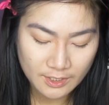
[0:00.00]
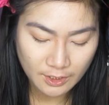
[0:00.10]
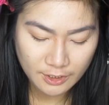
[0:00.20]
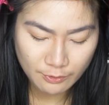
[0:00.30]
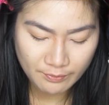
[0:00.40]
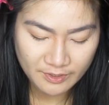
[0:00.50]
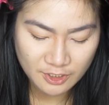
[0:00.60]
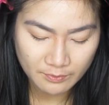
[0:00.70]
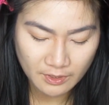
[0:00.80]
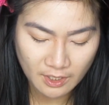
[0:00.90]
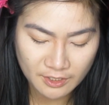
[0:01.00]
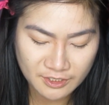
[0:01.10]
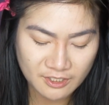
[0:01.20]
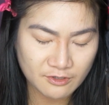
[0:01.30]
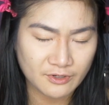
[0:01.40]
It's hard to work with shimmery
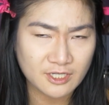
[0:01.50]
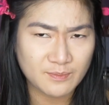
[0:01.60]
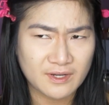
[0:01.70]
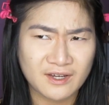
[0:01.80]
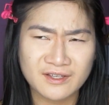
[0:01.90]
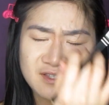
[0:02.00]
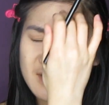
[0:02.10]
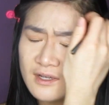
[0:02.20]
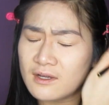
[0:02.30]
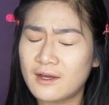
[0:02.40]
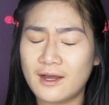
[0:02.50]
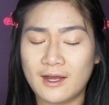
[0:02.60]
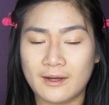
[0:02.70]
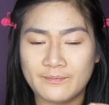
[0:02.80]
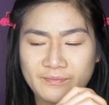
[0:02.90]
colors in the crease because
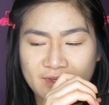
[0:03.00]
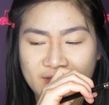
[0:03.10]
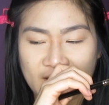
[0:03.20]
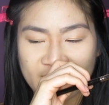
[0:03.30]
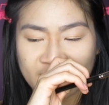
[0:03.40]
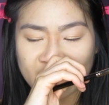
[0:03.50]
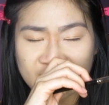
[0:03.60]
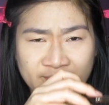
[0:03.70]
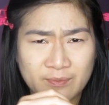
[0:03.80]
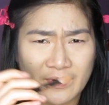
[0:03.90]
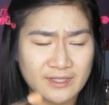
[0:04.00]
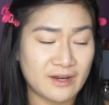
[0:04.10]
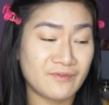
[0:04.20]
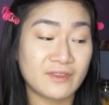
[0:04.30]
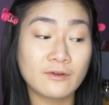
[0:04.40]
anything that shimmer brings
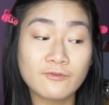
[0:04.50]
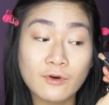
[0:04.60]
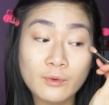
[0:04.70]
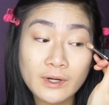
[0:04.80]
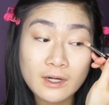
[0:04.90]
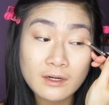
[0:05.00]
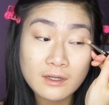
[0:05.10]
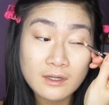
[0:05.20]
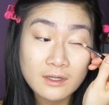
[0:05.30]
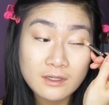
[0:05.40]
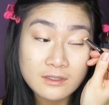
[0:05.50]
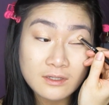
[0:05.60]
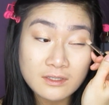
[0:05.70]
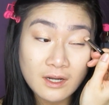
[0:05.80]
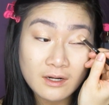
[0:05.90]
everything forward.
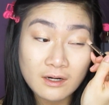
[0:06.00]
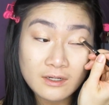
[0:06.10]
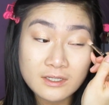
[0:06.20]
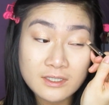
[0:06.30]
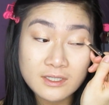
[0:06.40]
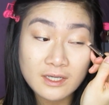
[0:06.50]
So it's kind of hard to